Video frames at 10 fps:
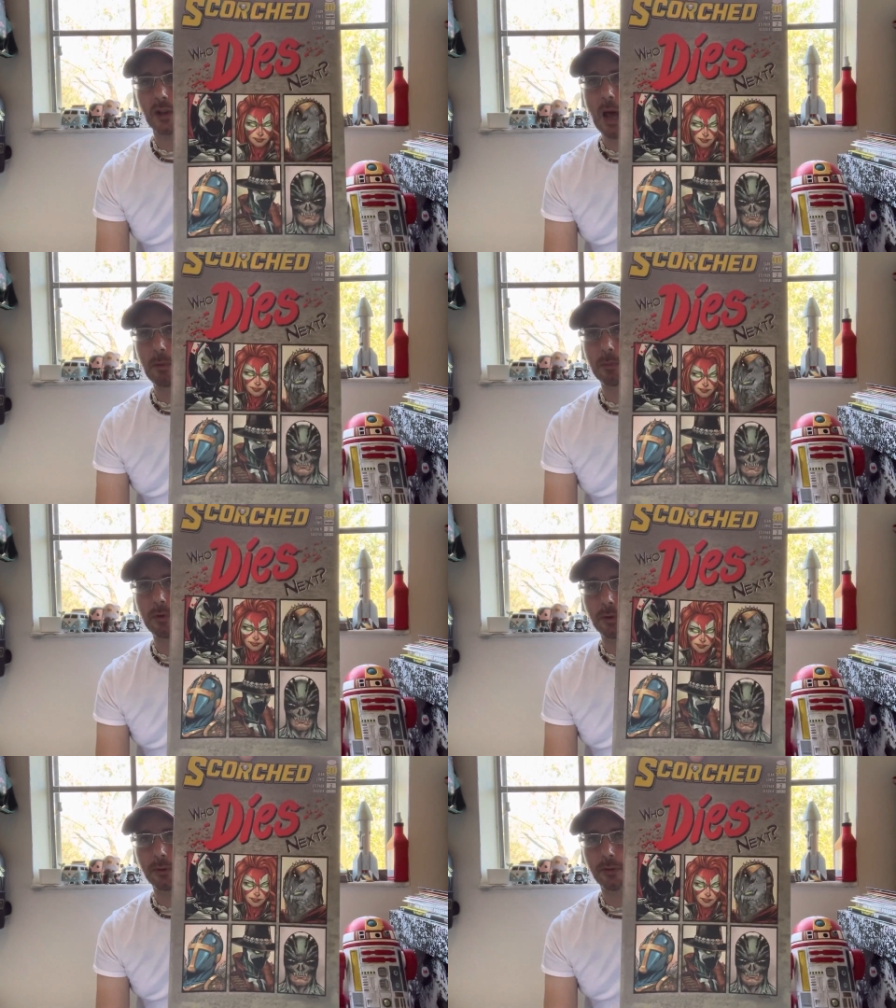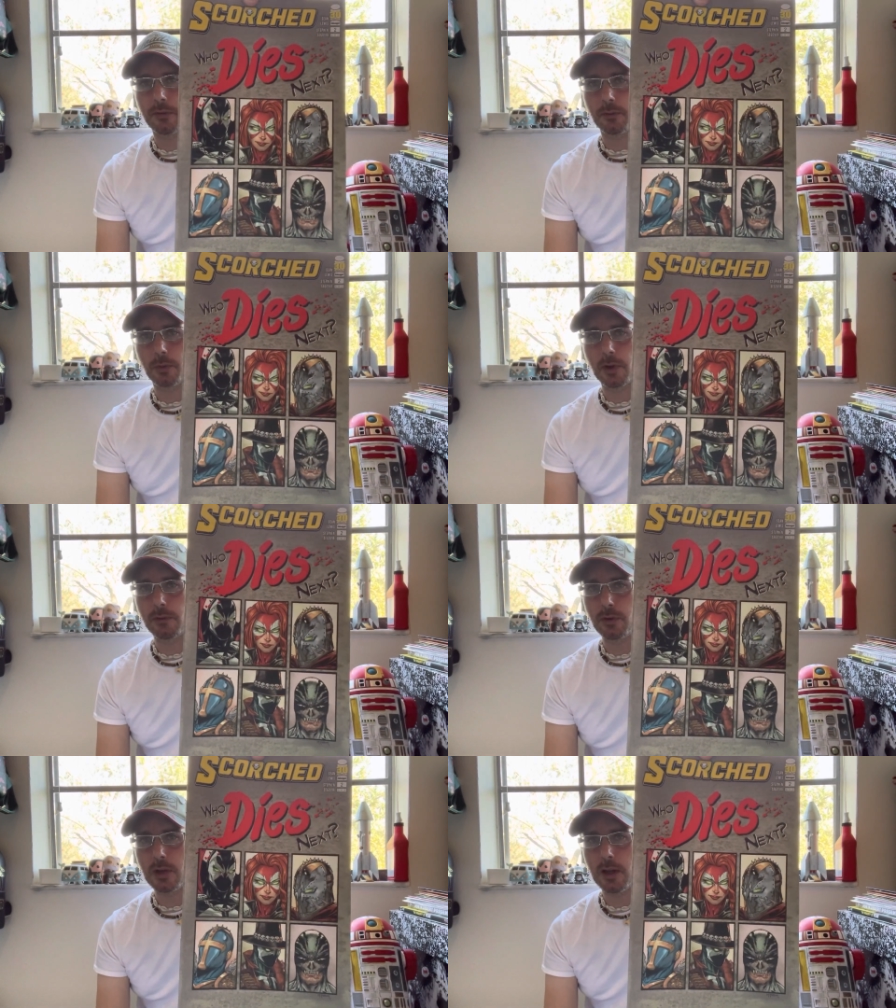comic books,
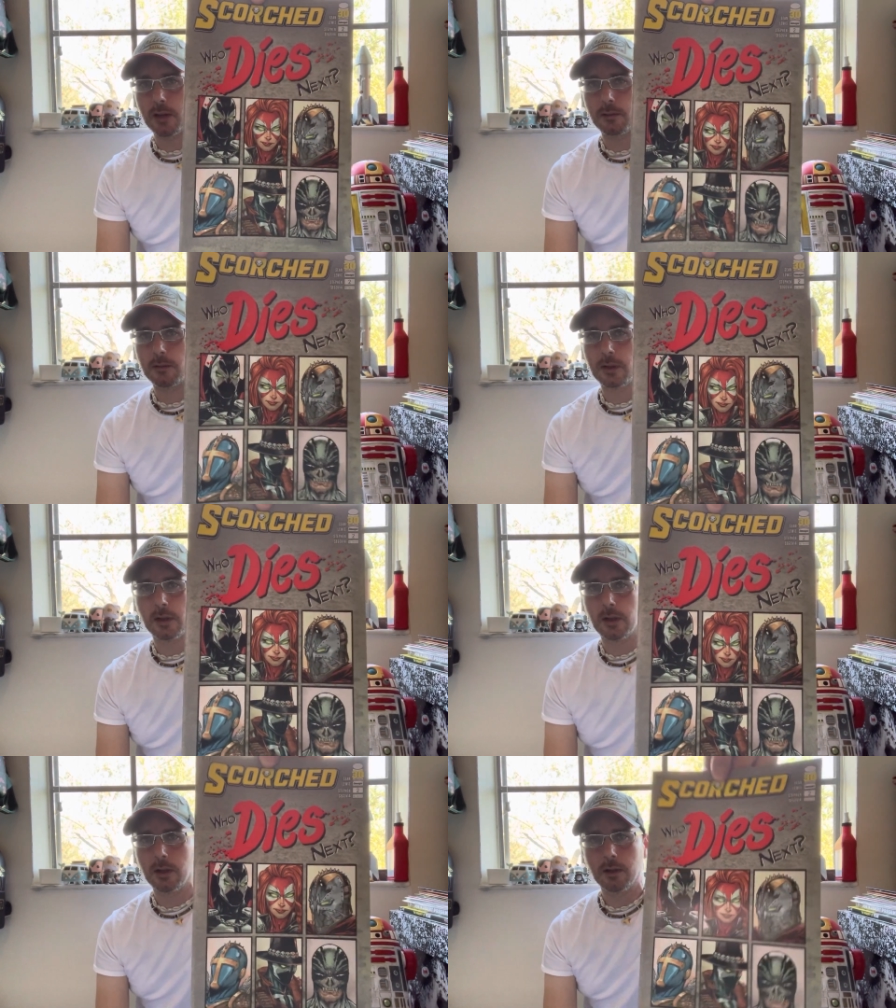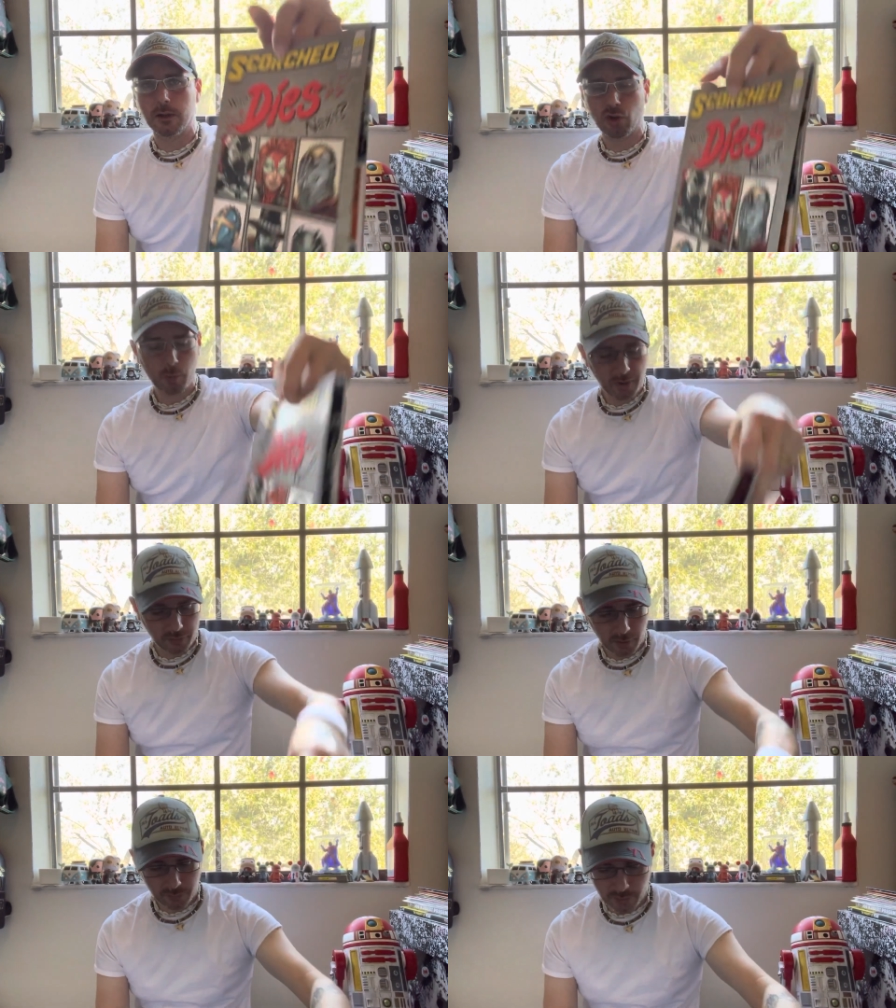whatever you got. Nobody
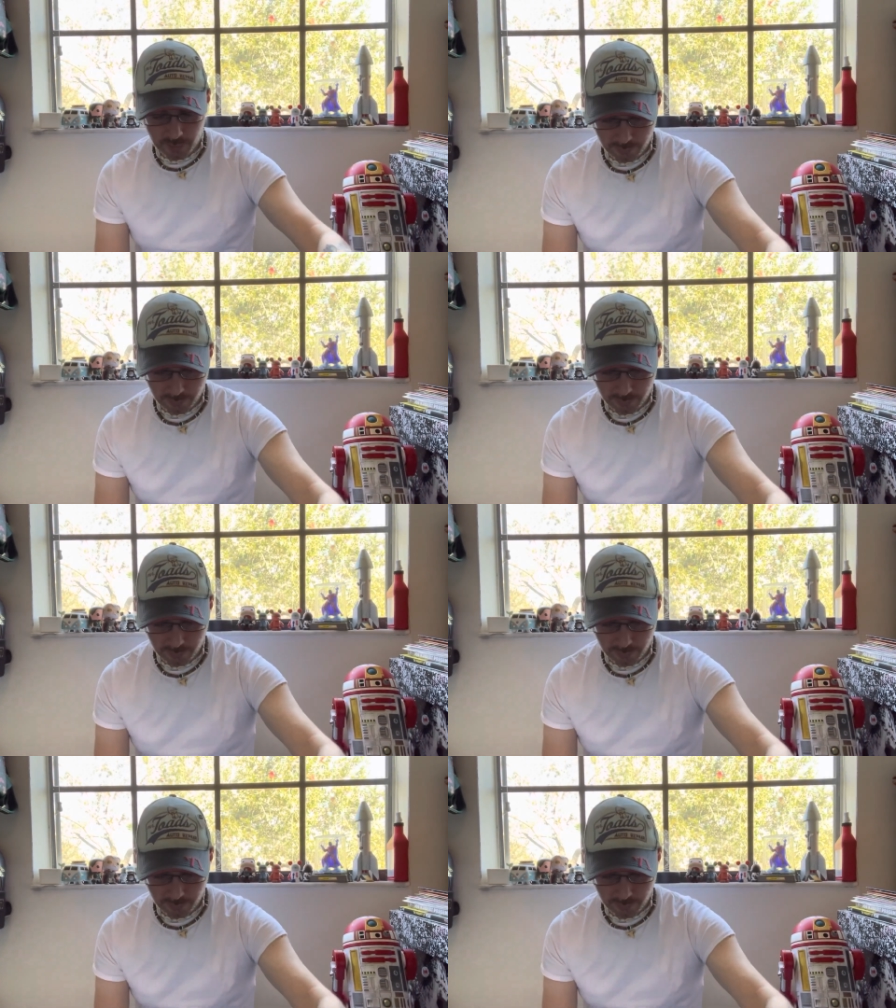stays dead